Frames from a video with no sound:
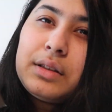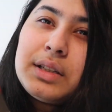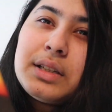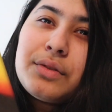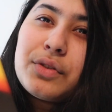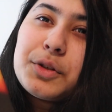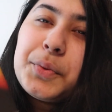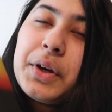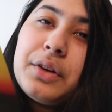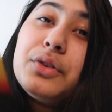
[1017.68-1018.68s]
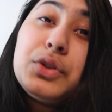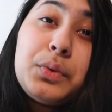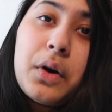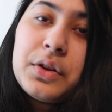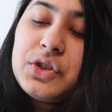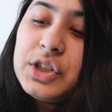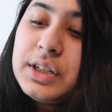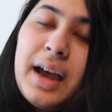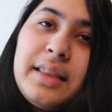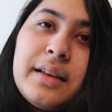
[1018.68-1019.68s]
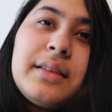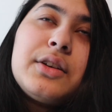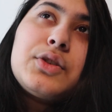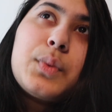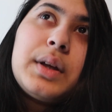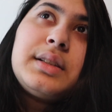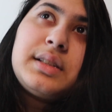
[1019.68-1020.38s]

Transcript: this is the first book in her duology and then there's one